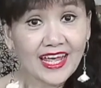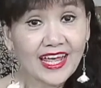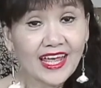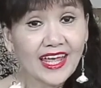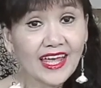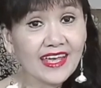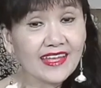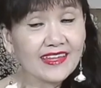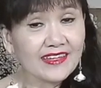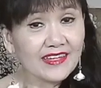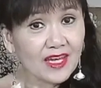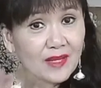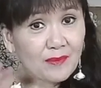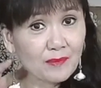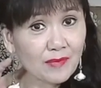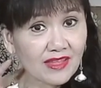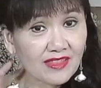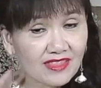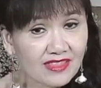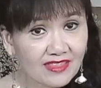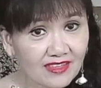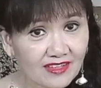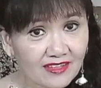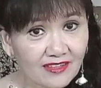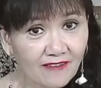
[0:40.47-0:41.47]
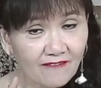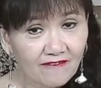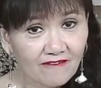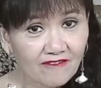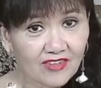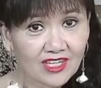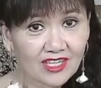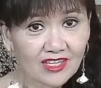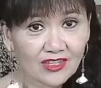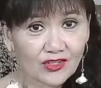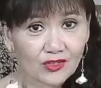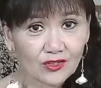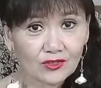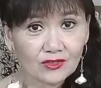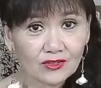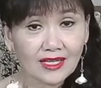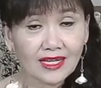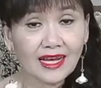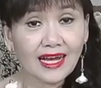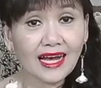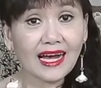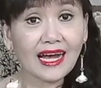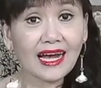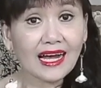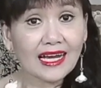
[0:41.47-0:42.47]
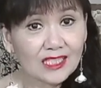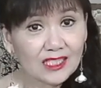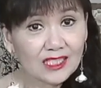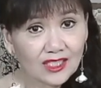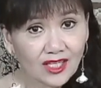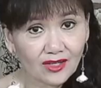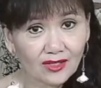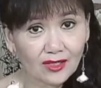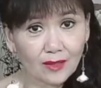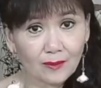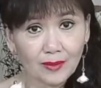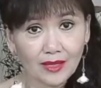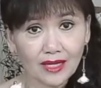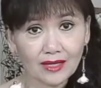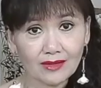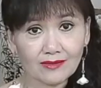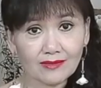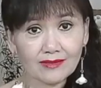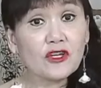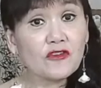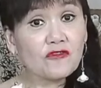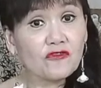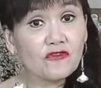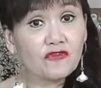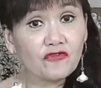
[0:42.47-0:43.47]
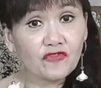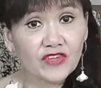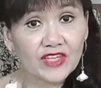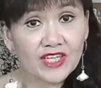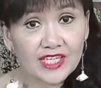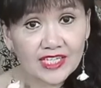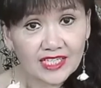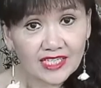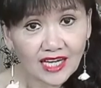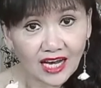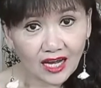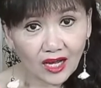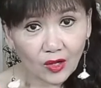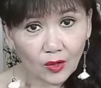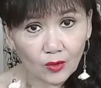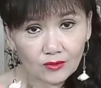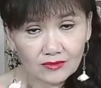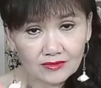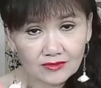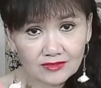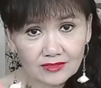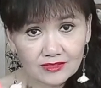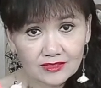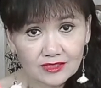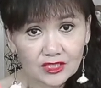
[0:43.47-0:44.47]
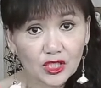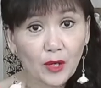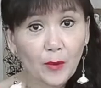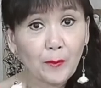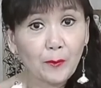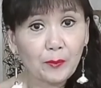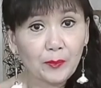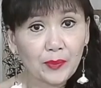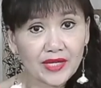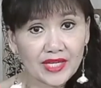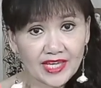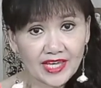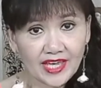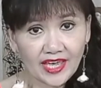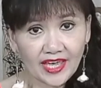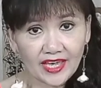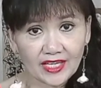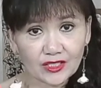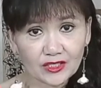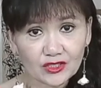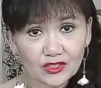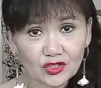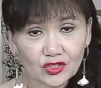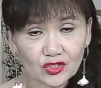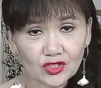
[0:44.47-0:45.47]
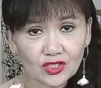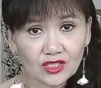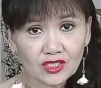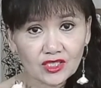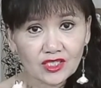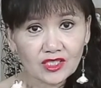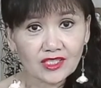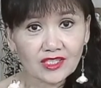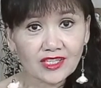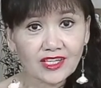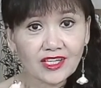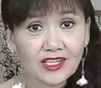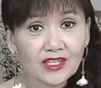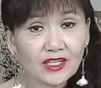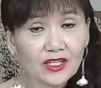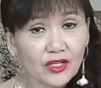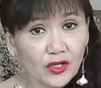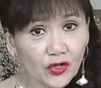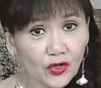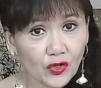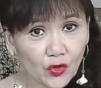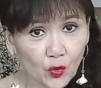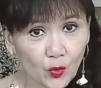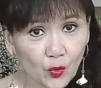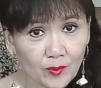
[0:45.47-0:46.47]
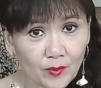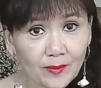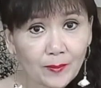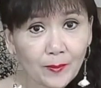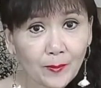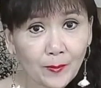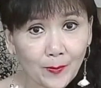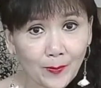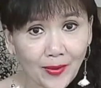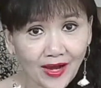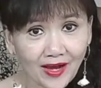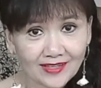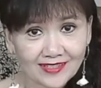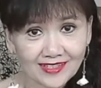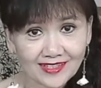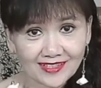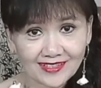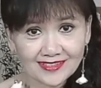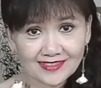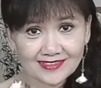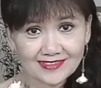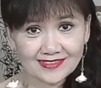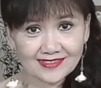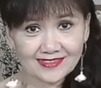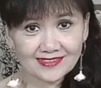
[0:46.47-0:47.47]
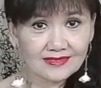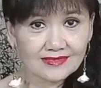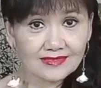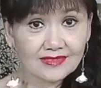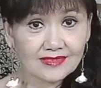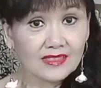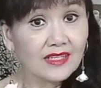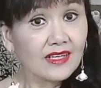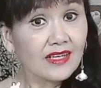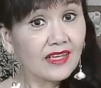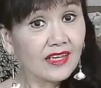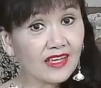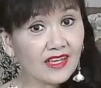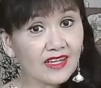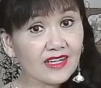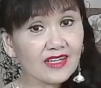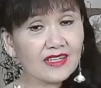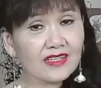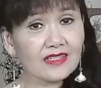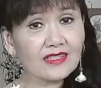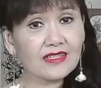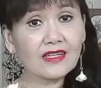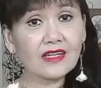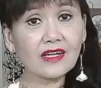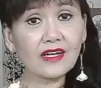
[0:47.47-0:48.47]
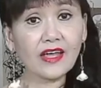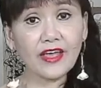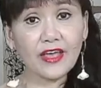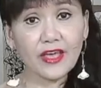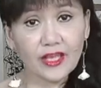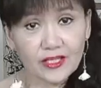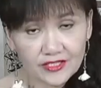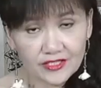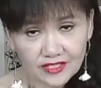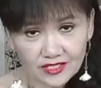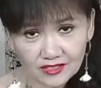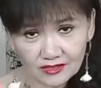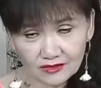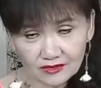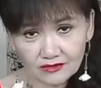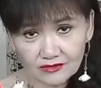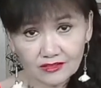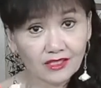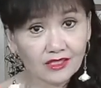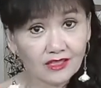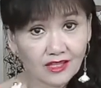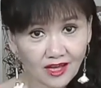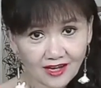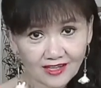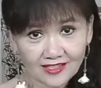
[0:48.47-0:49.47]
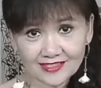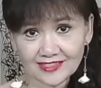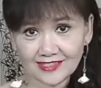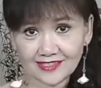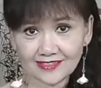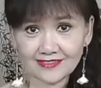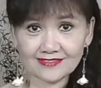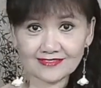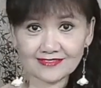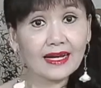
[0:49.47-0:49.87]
And in my third video, I talk about figure out the pH in human body. Here is the logic.